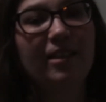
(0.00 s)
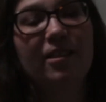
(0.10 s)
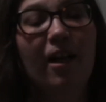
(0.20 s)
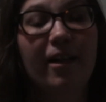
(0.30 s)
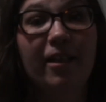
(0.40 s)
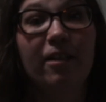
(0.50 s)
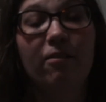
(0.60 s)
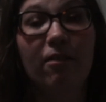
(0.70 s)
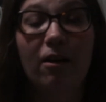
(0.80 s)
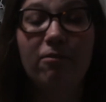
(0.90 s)
I did not get
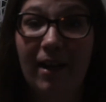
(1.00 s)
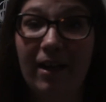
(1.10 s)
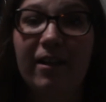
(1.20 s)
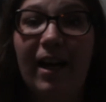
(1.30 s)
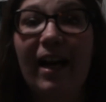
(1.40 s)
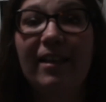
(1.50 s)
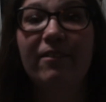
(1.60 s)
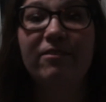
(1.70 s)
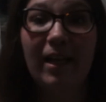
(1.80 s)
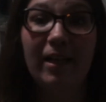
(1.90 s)
a, a record I
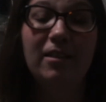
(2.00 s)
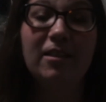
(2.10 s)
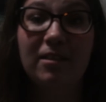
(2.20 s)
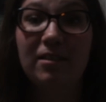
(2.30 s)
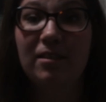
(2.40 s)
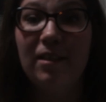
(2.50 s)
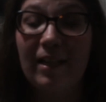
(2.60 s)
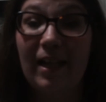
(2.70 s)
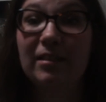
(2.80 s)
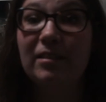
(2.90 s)
love taking
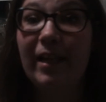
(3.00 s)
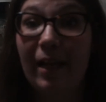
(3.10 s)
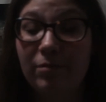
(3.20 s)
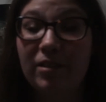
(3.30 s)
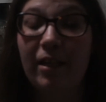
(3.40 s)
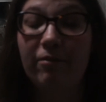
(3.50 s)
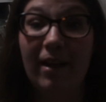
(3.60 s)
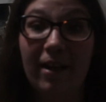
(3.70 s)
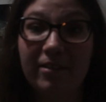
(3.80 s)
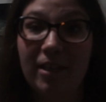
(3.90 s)
I like tapes and
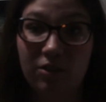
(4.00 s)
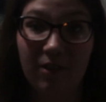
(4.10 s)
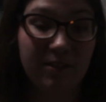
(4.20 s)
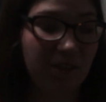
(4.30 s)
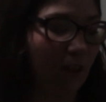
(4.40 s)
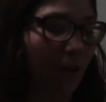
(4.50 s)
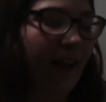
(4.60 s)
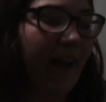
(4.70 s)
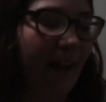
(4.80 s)
records as you guys know.